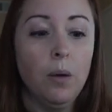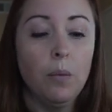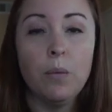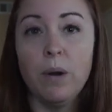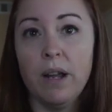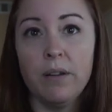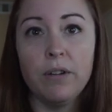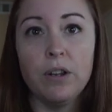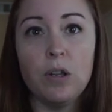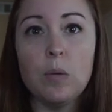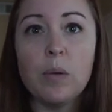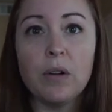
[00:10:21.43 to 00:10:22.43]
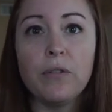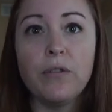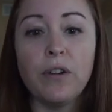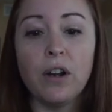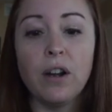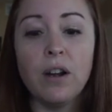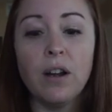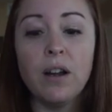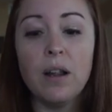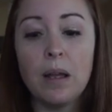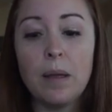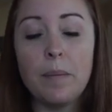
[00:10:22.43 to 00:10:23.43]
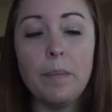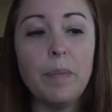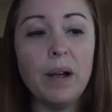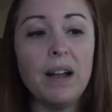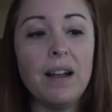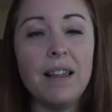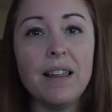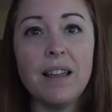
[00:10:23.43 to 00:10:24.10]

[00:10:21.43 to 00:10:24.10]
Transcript: whatever you prefer. But